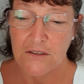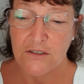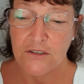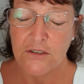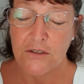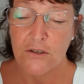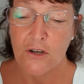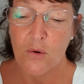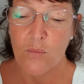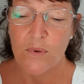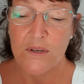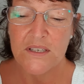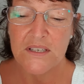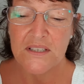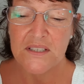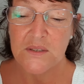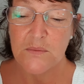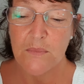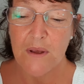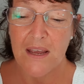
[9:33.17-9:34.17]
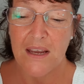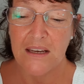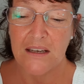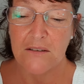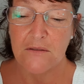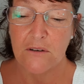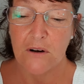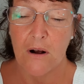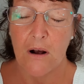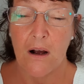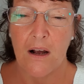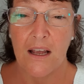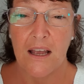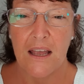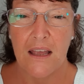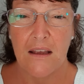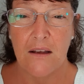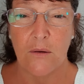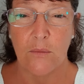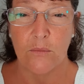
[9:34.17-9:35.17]
Do not be dismayed, for I
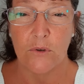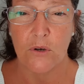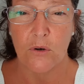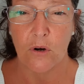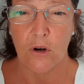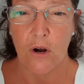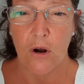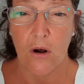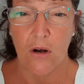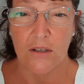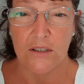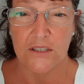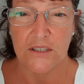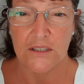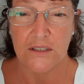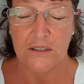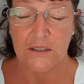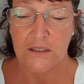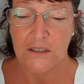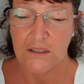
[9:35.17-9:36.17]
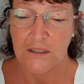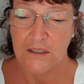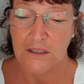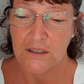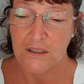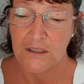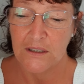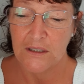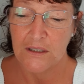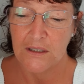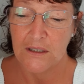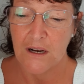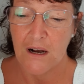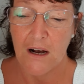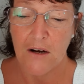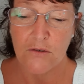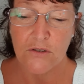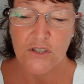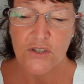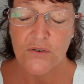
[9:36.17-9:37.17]
am your God.
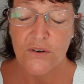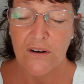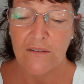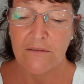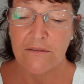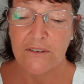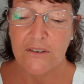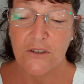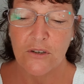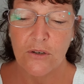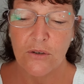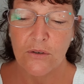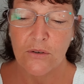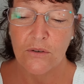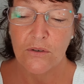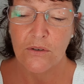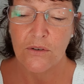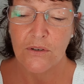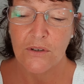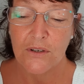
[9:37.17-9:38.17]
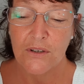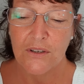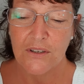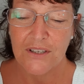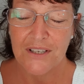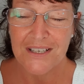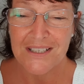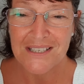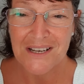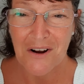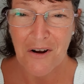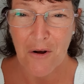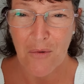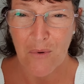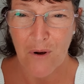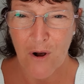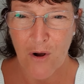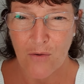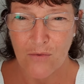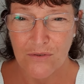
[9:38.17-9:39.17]
I will strengthen you. Yes, I will
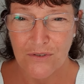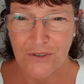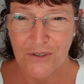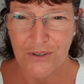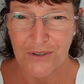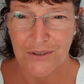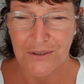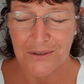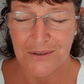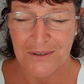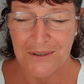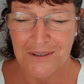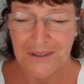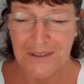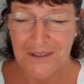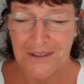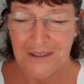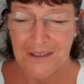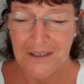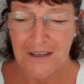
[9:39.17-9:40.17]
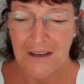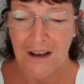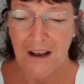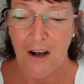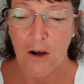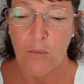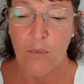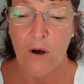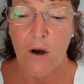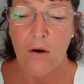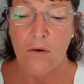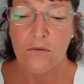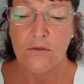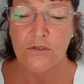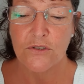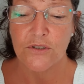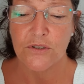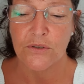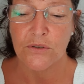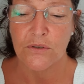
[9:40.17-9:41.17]
uphold you. I will
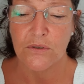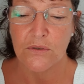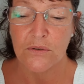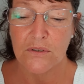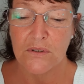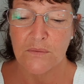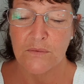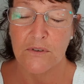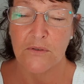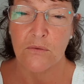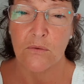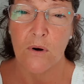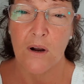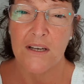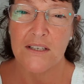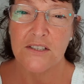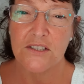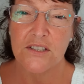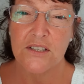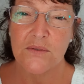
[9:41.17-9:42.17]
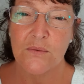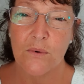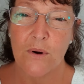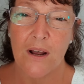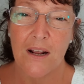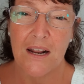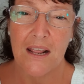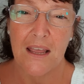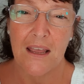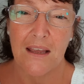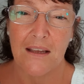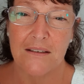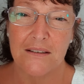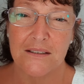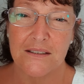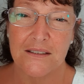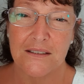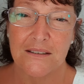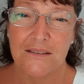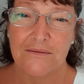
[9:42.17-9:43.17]
uphold you with my righteous right
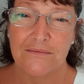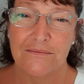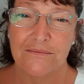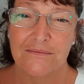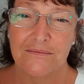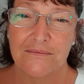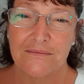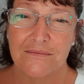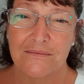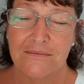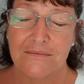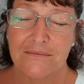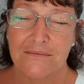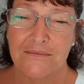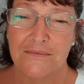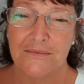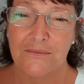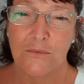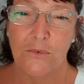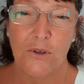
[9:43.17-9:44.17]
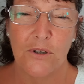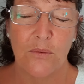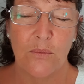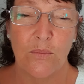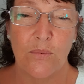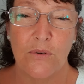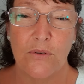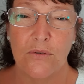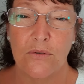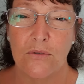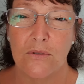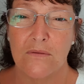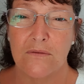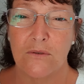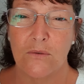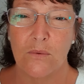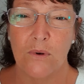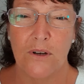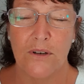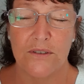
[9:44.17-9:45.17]
hand. What a
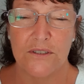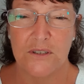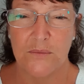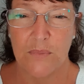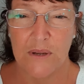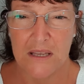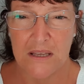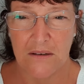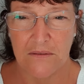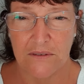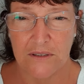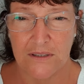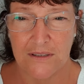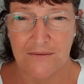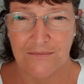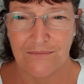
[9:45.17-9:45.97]
beautiful word to be given.